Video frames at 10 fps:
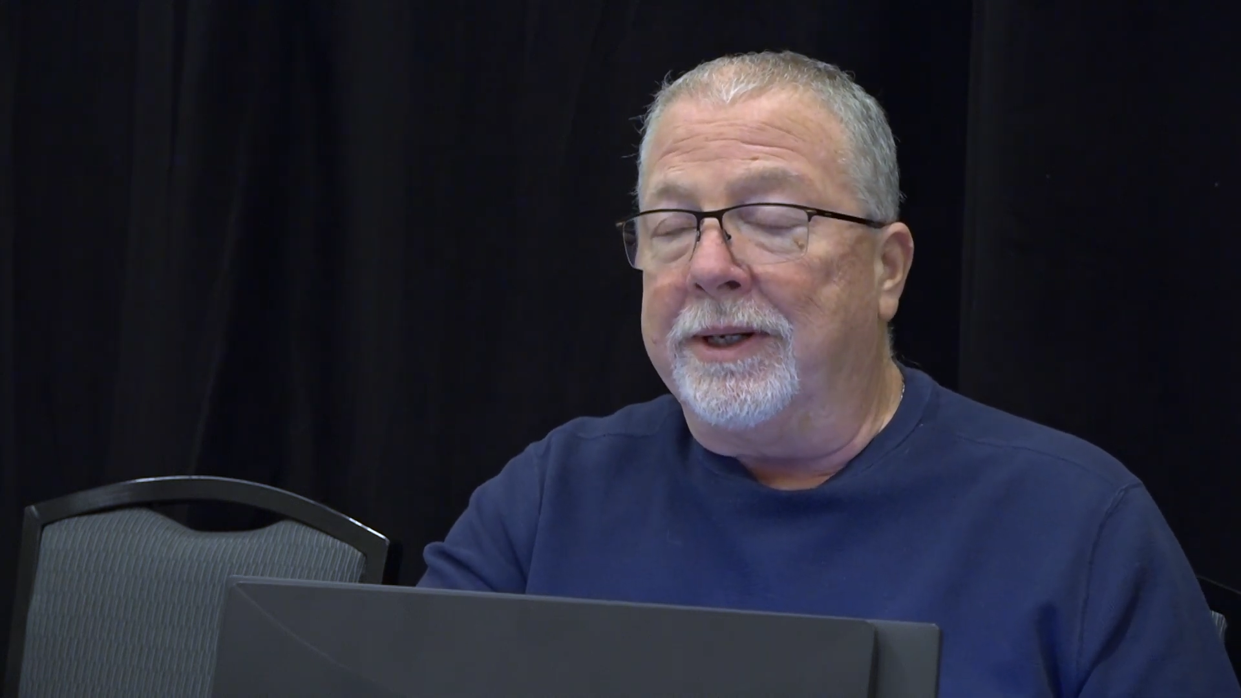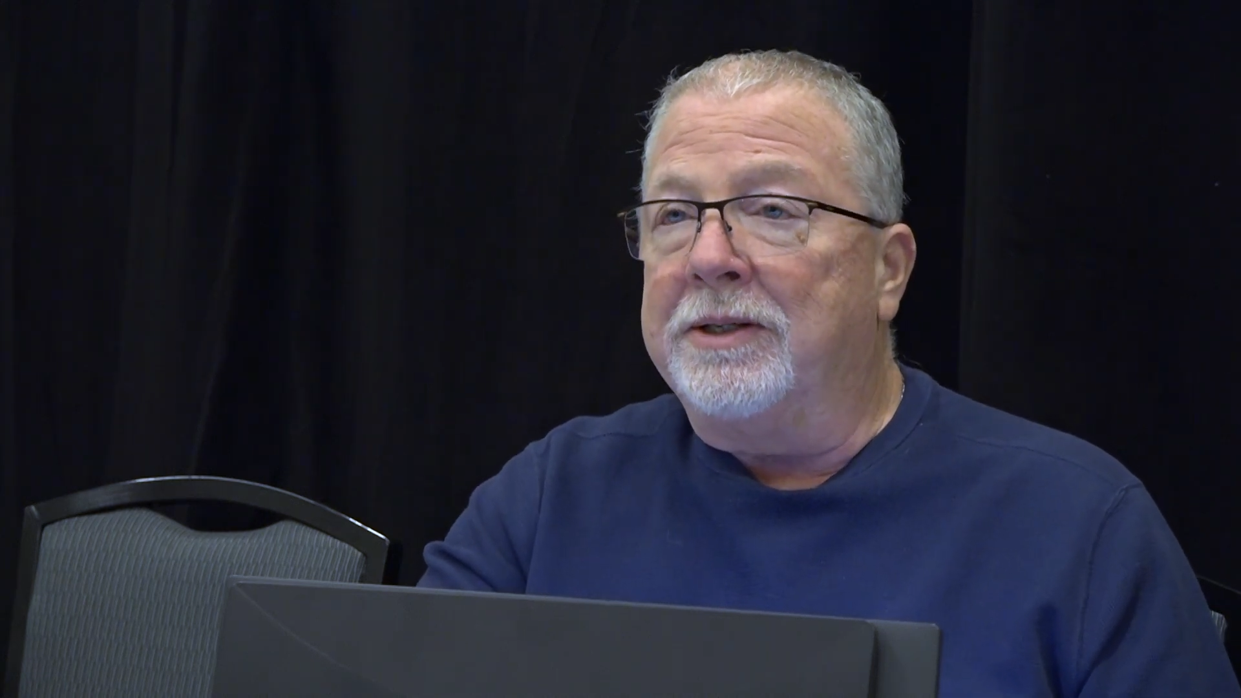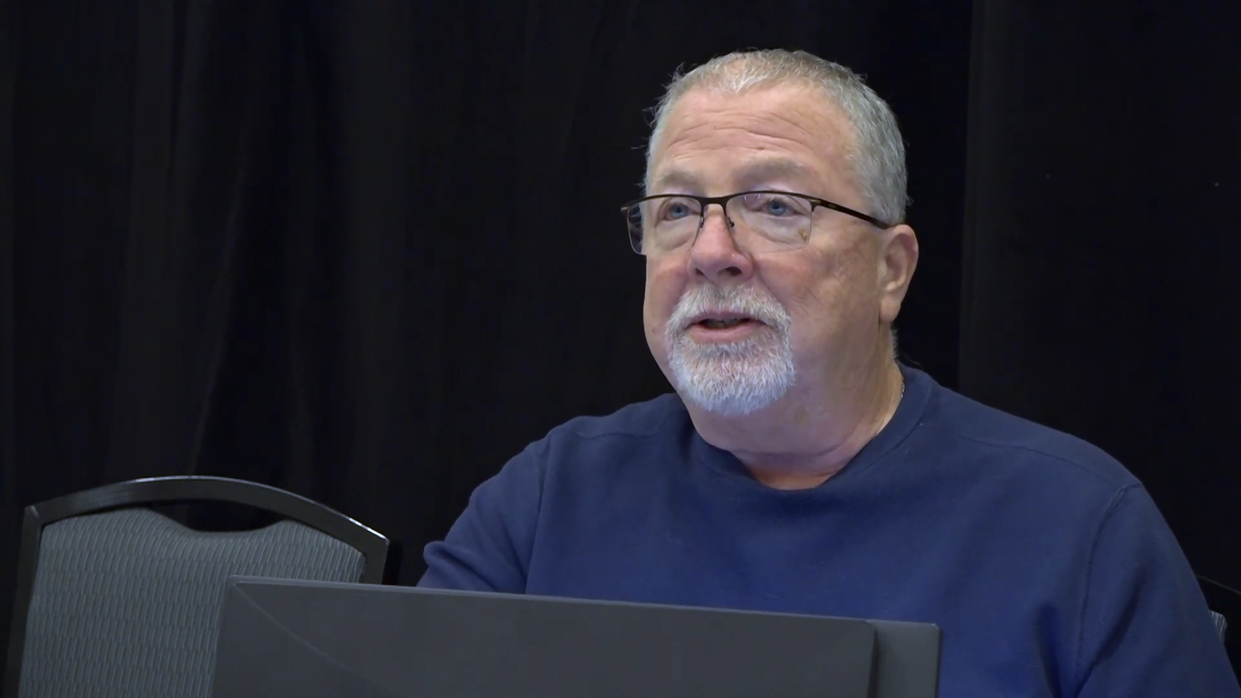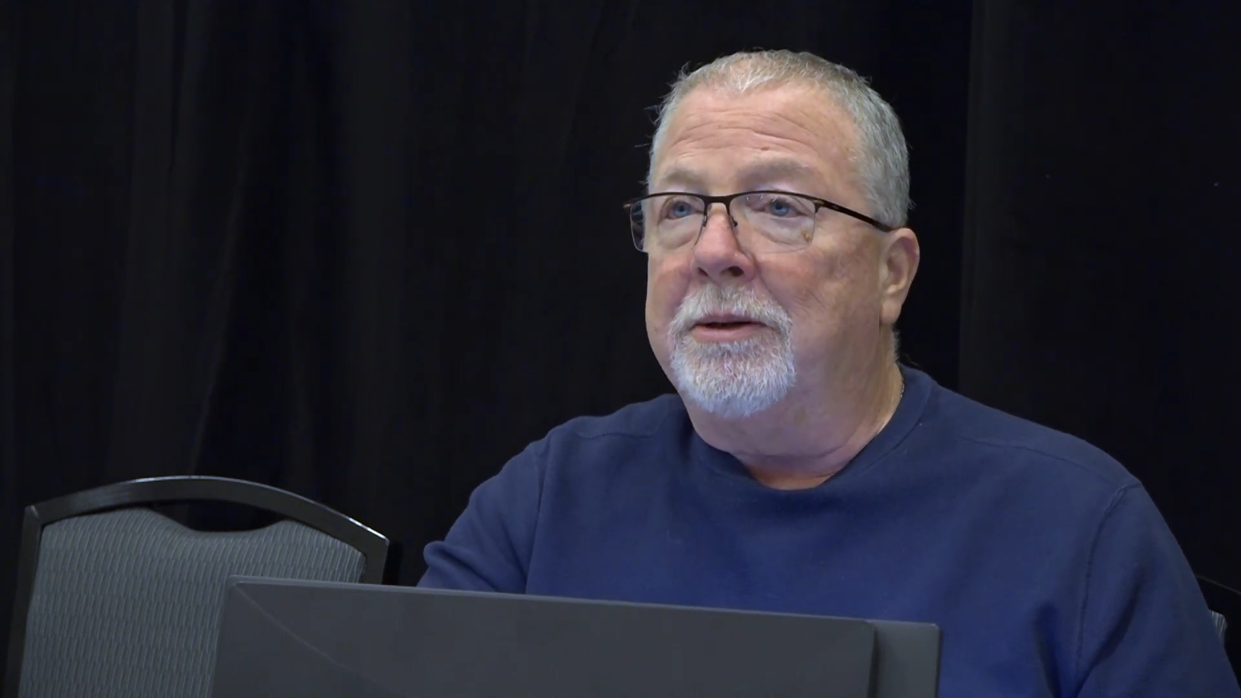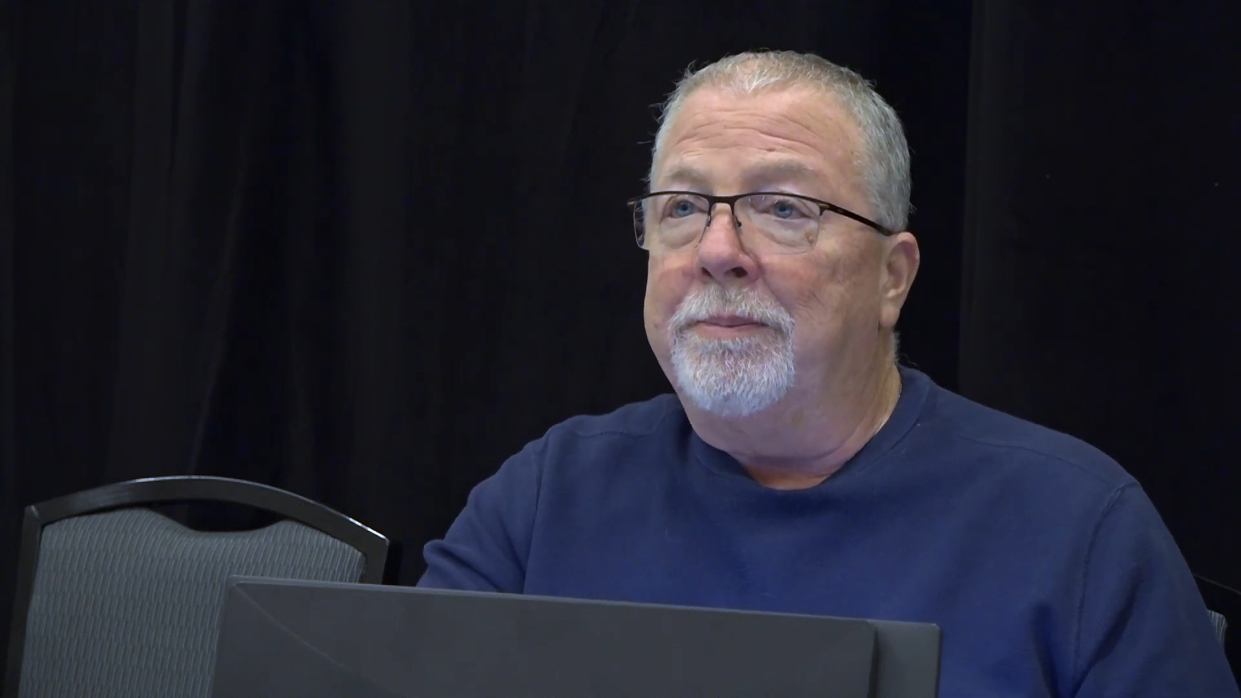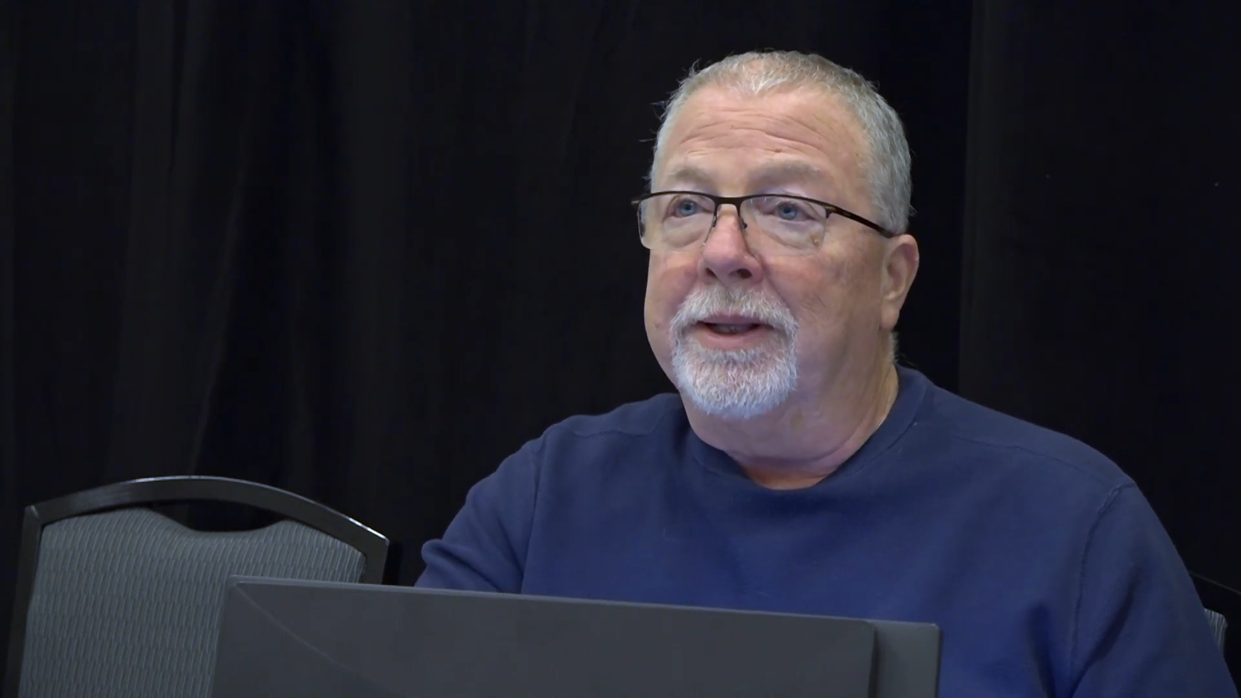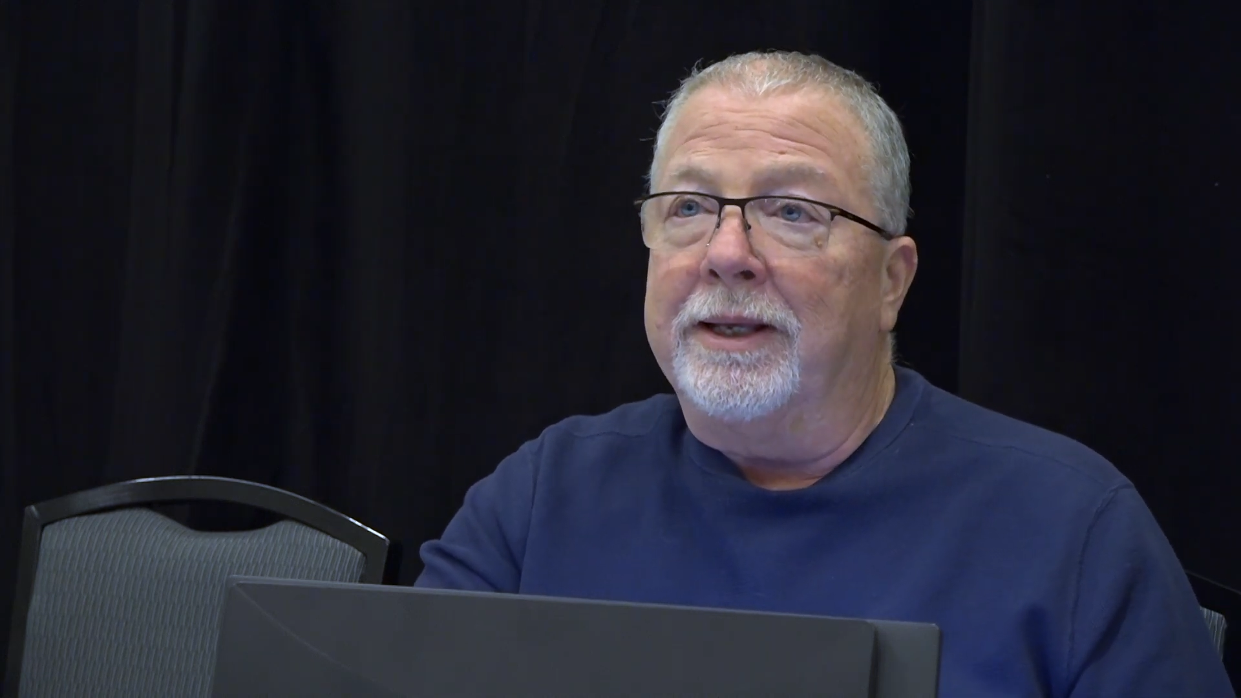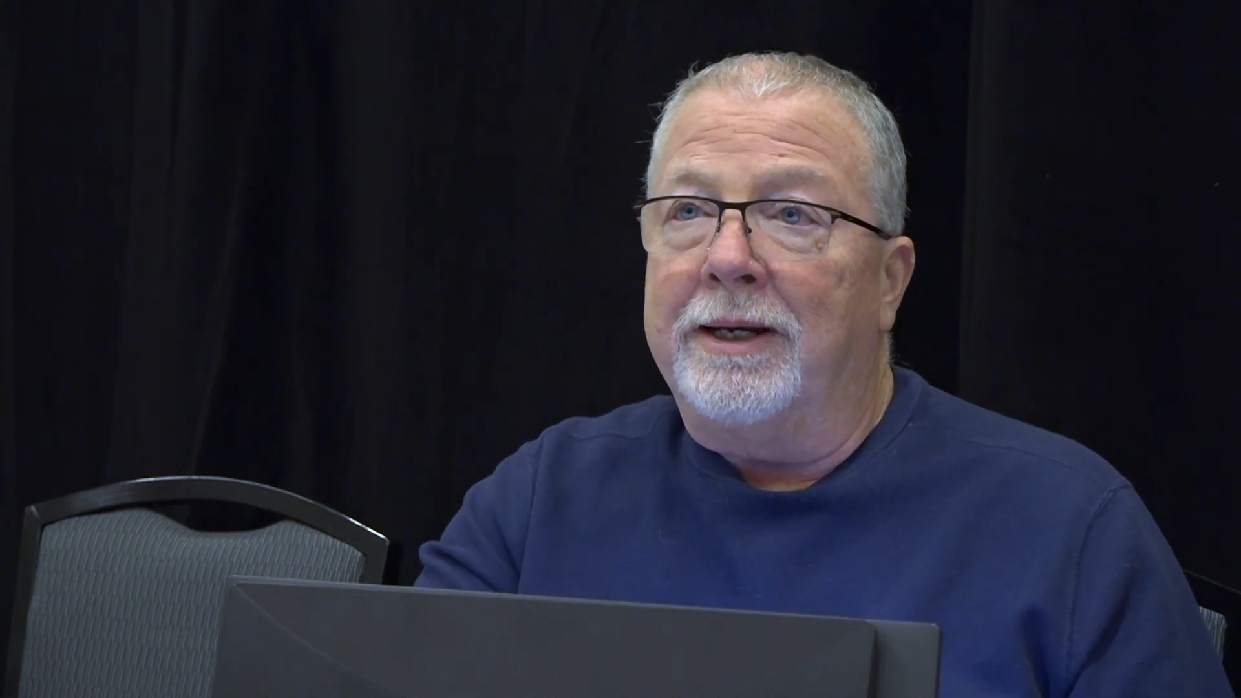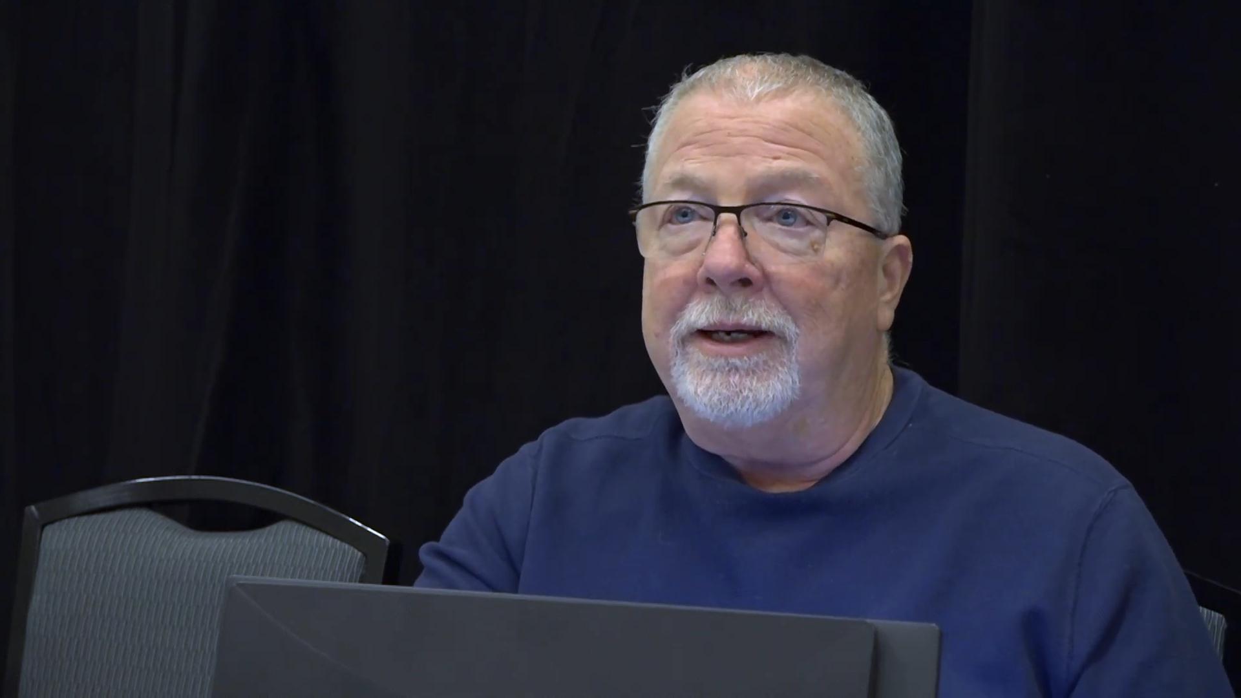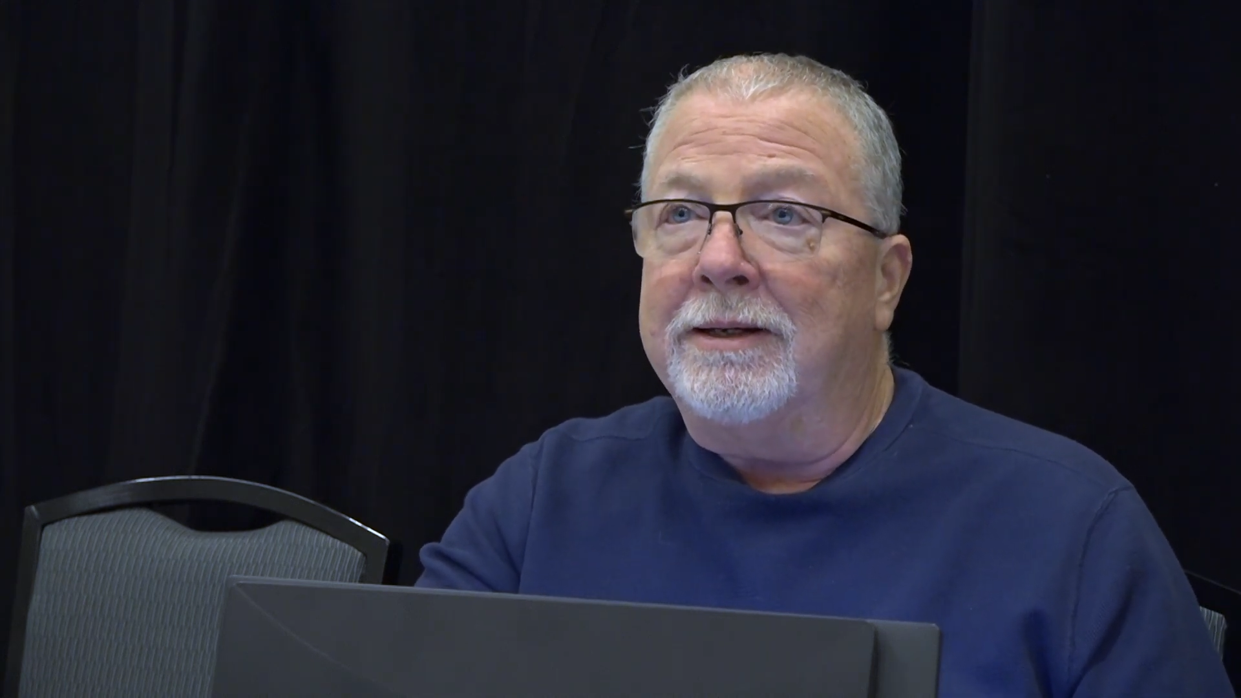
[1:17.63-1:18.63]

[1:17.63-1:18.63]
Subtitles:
is the ability